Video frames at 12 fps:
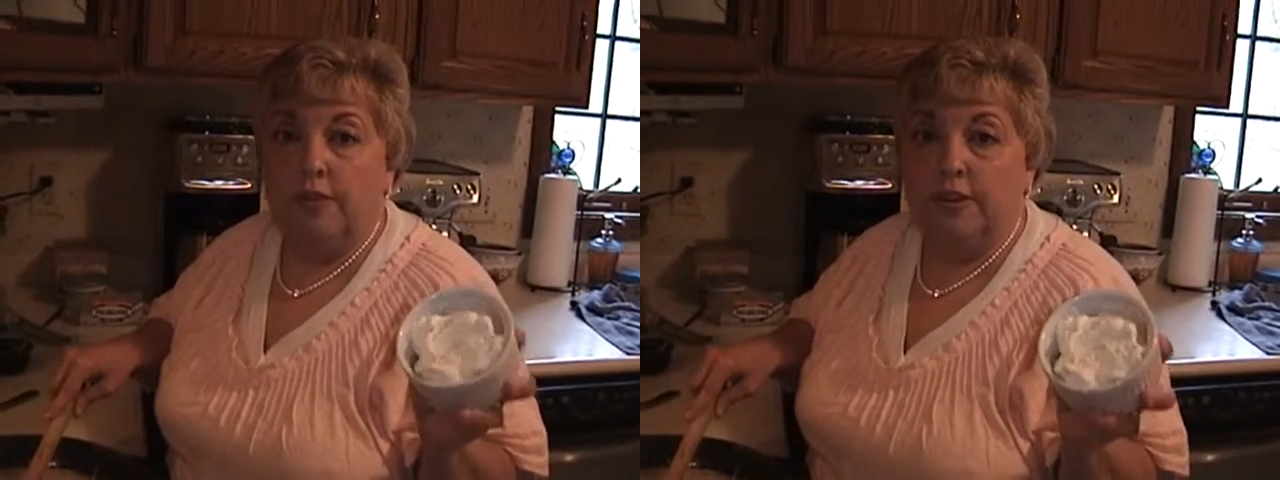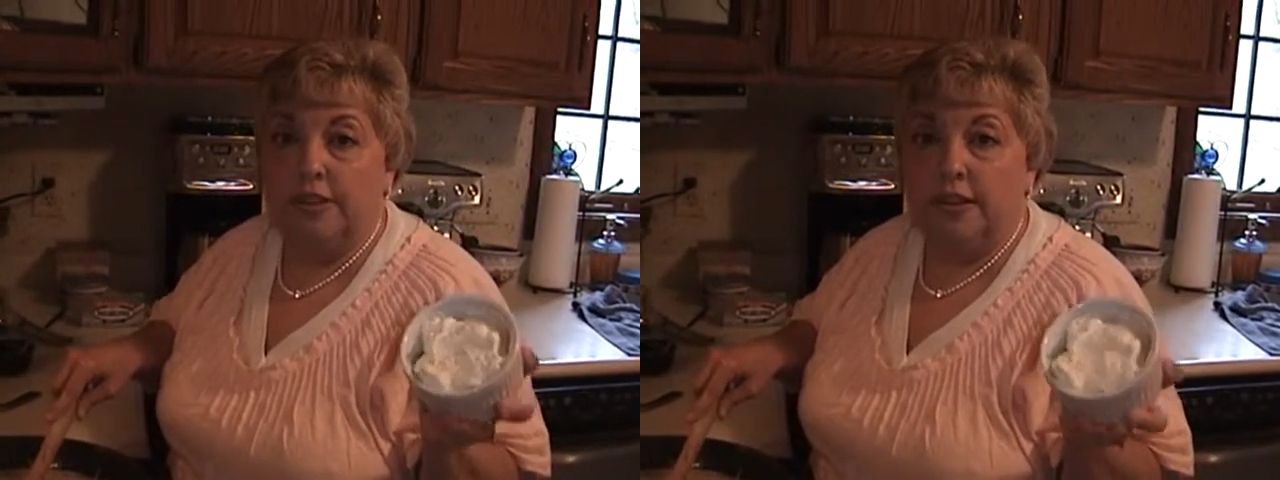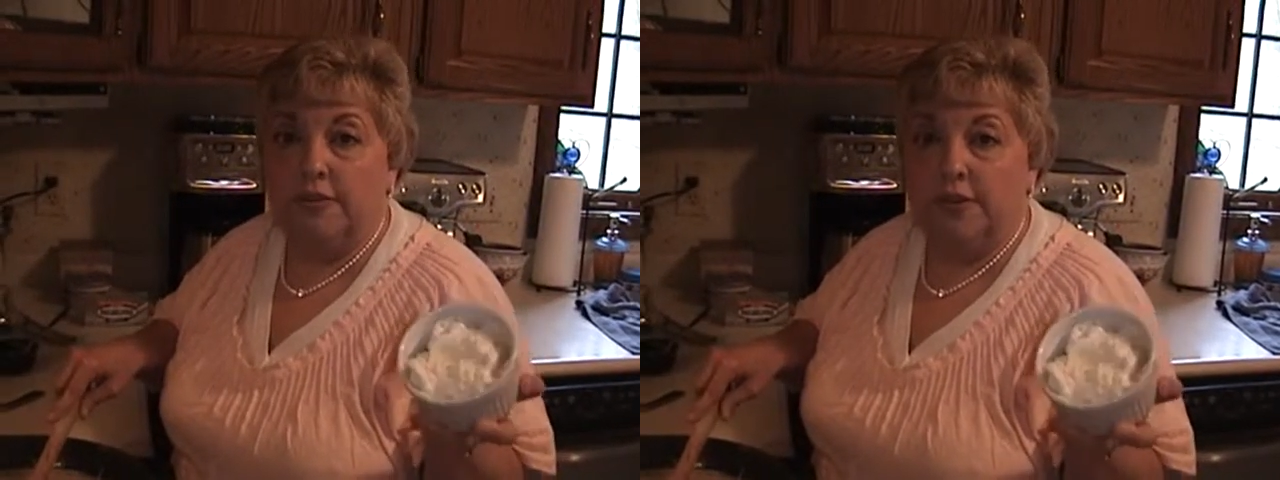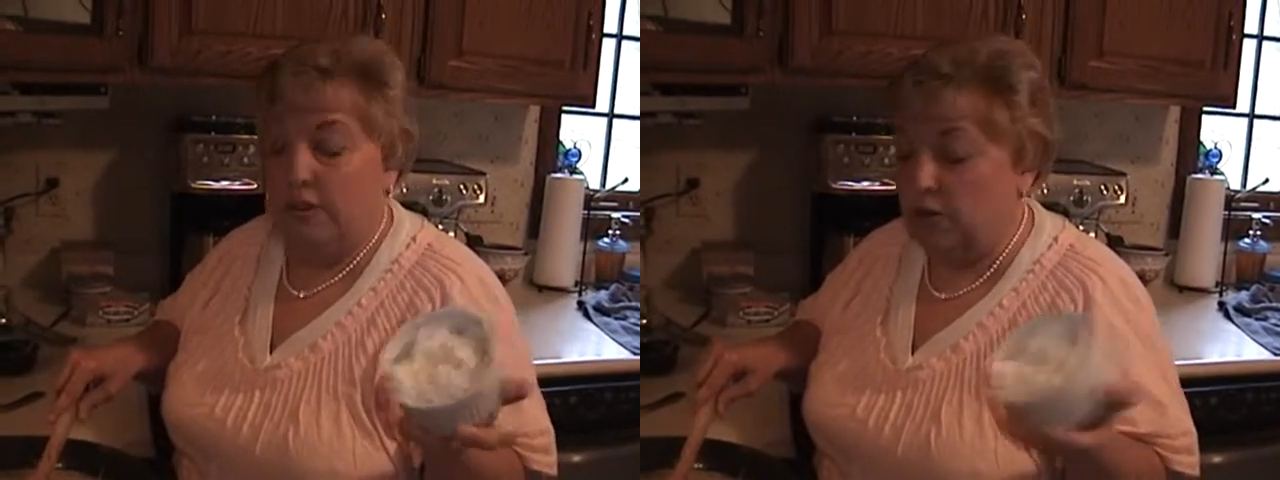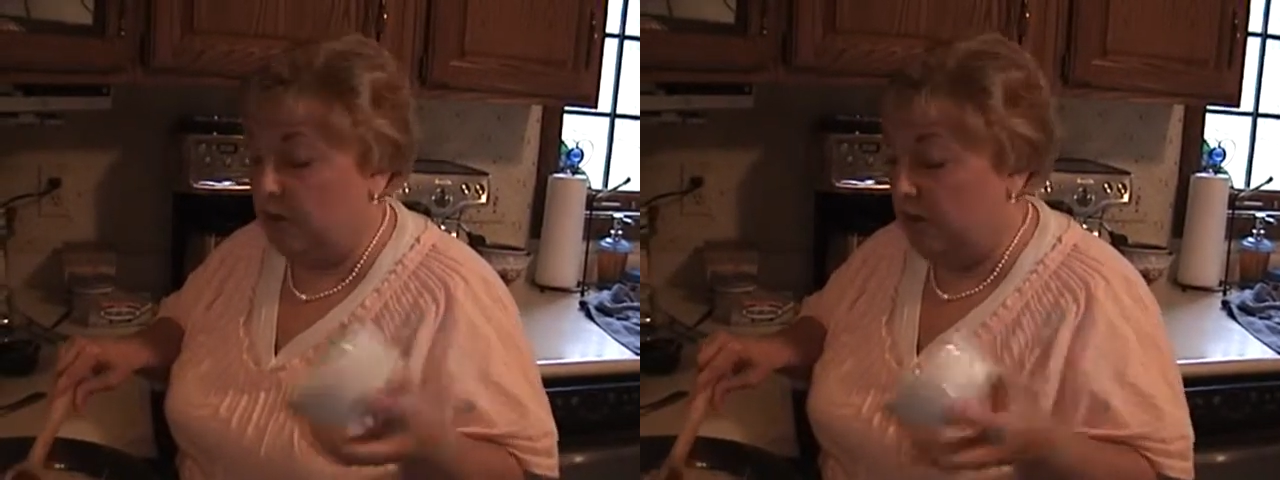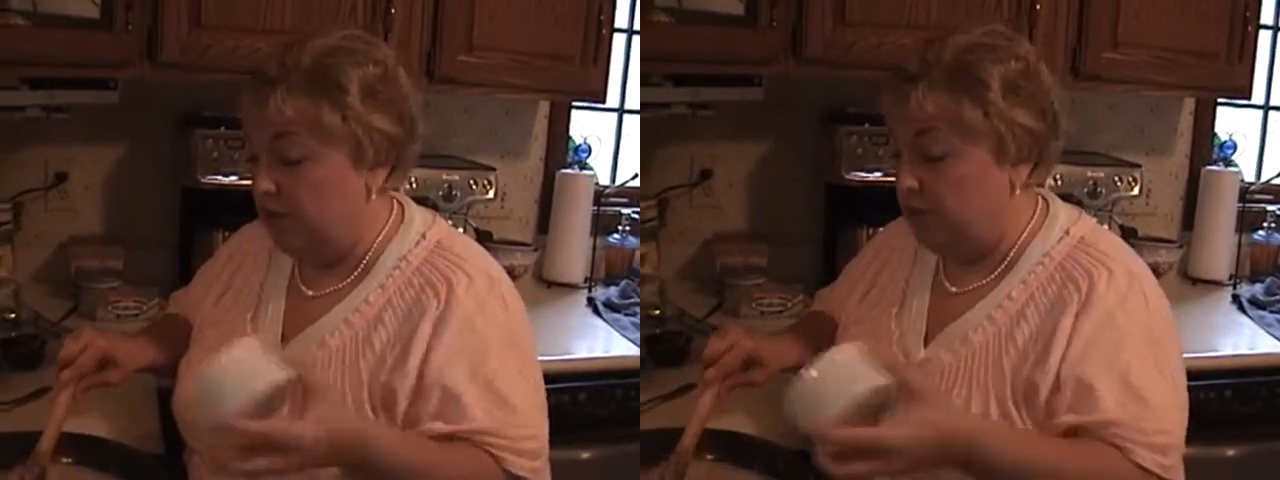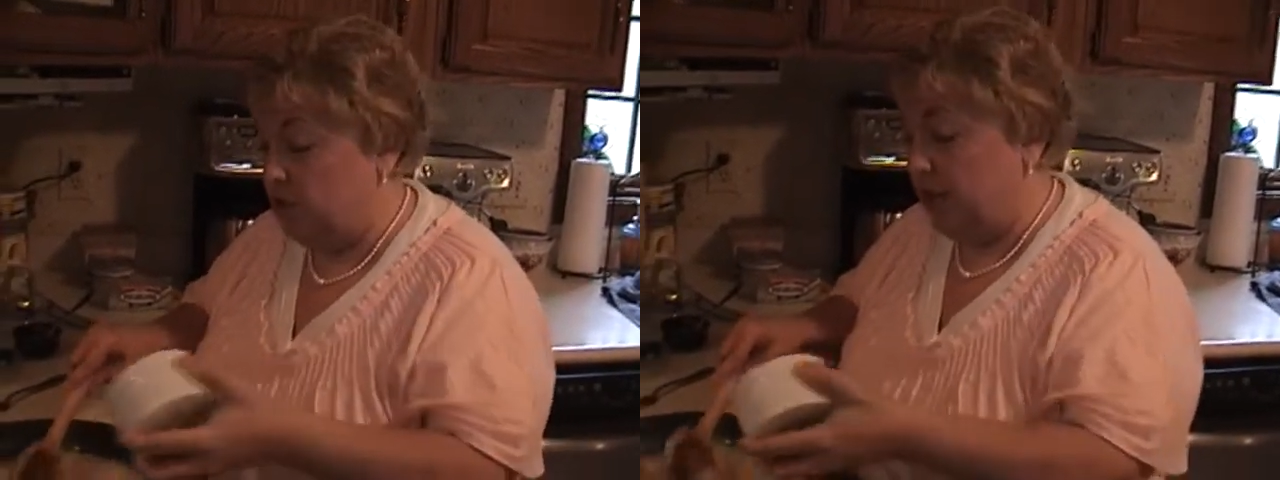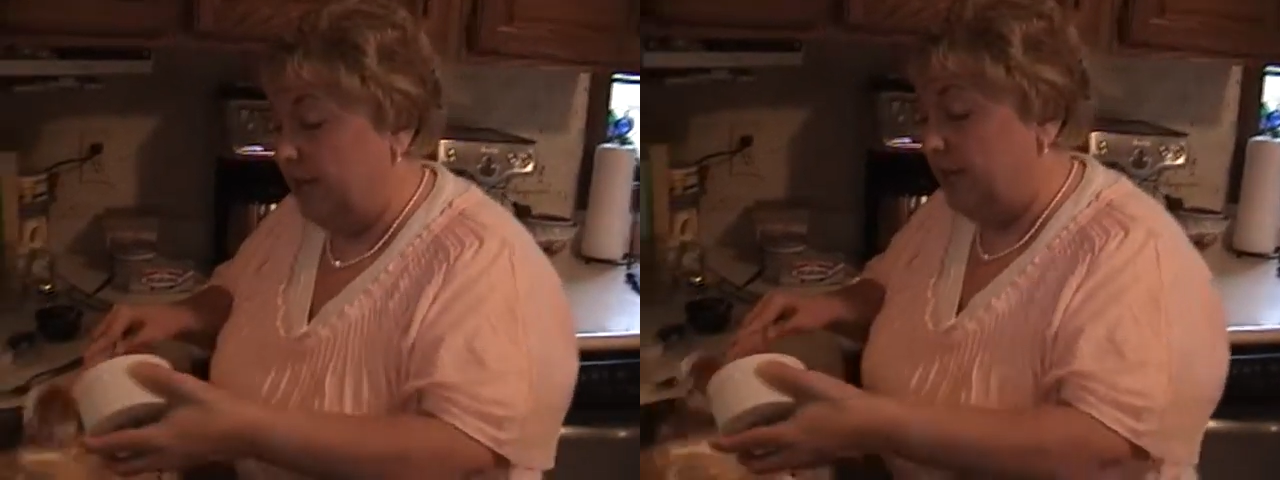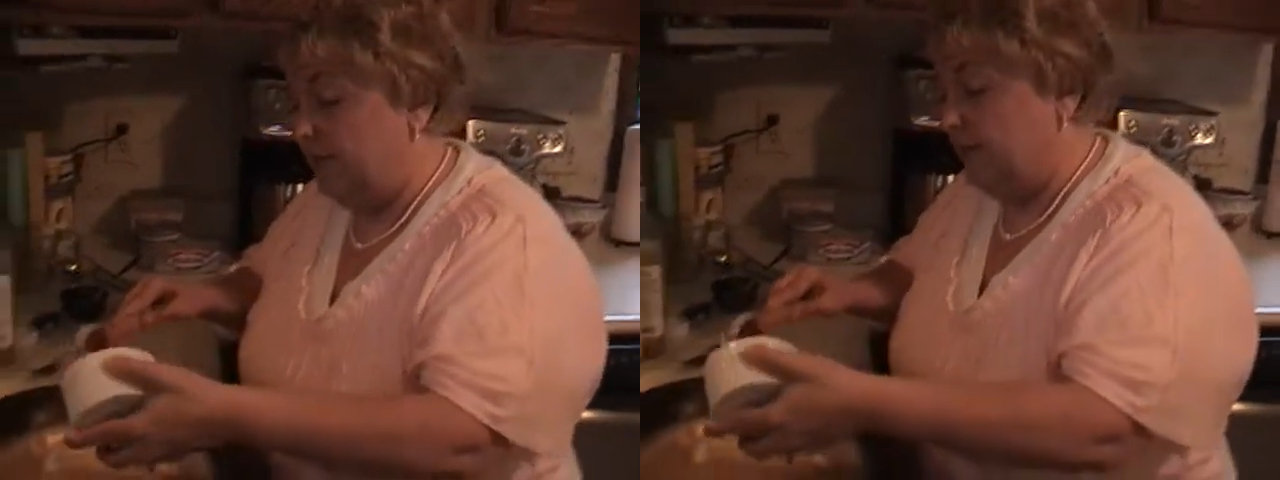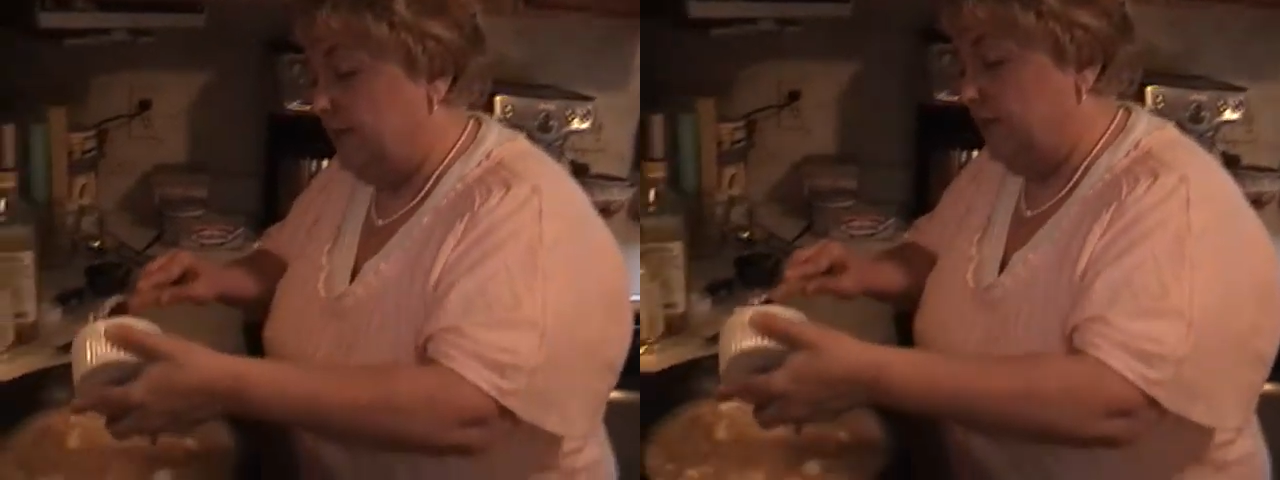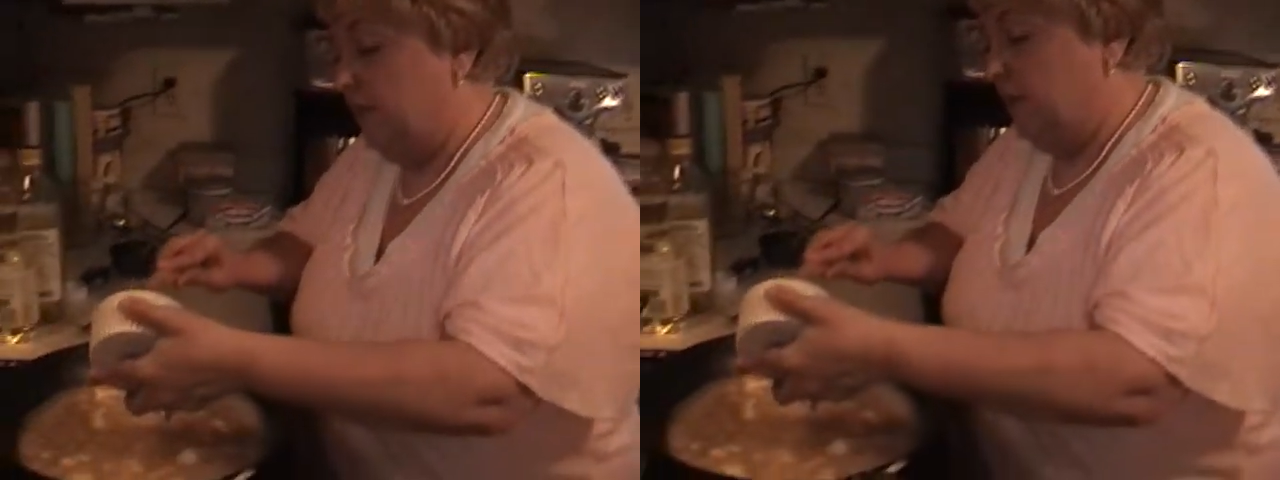Philadelphia cream cheese.